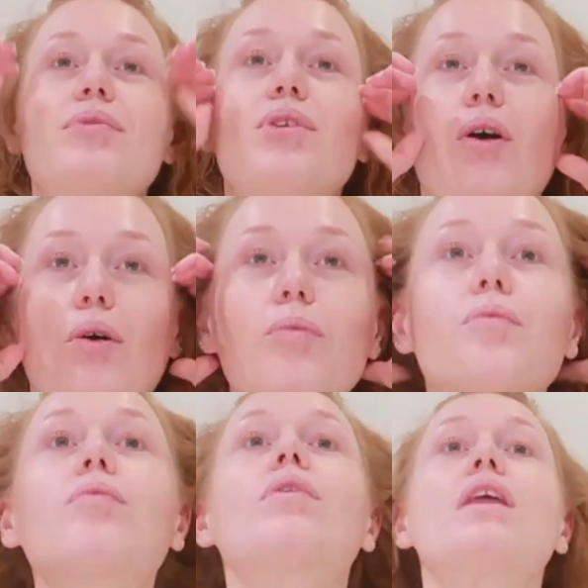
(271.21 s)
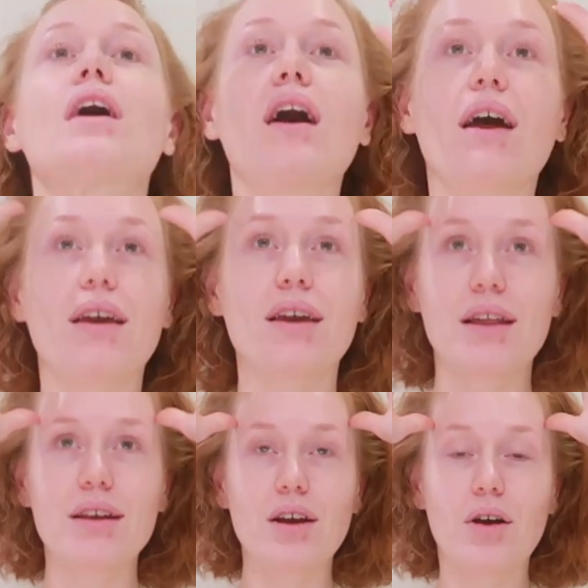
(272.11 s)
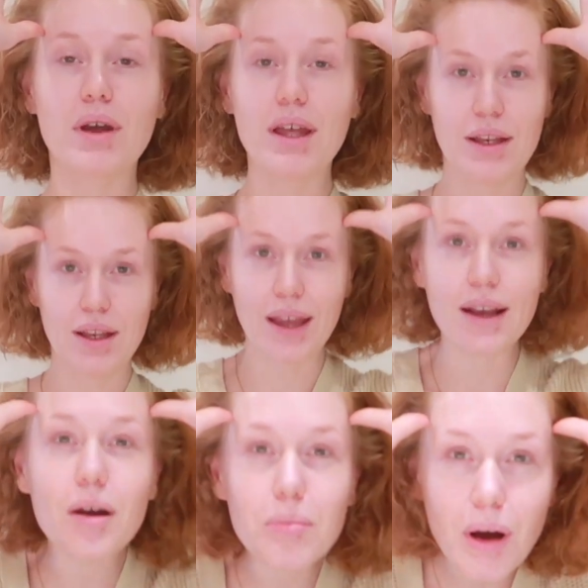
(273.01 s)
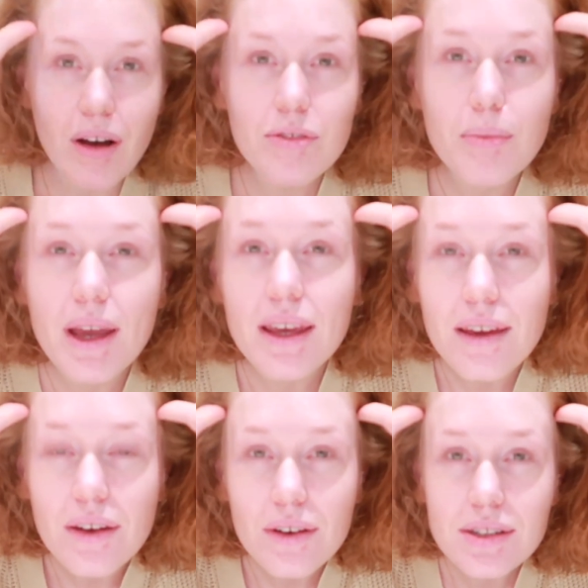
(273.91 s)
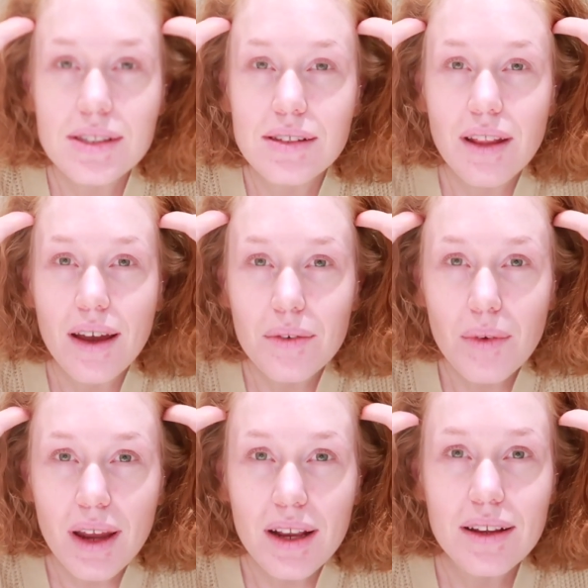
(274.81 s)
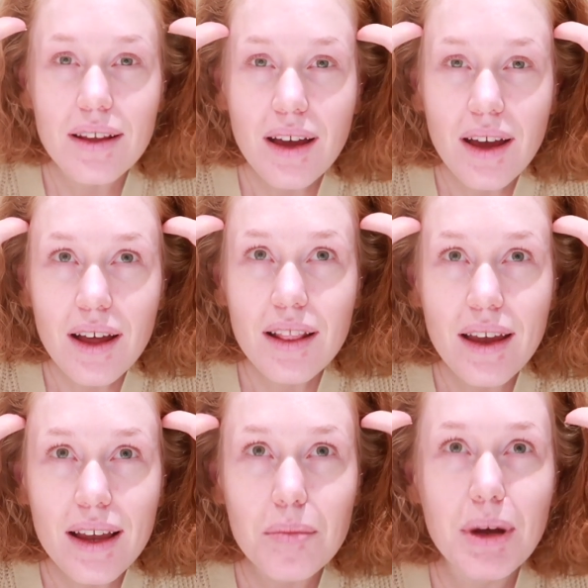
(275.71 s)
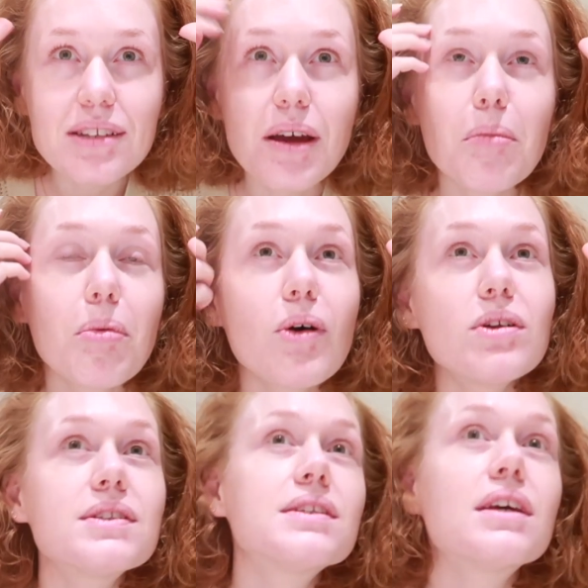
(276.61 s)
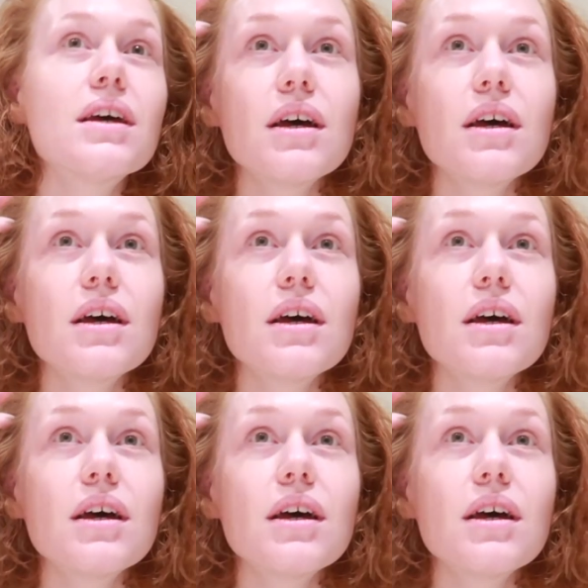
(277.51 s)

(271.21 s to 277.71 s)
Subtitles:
So I kind of go in like above my ears, like right like at my temples,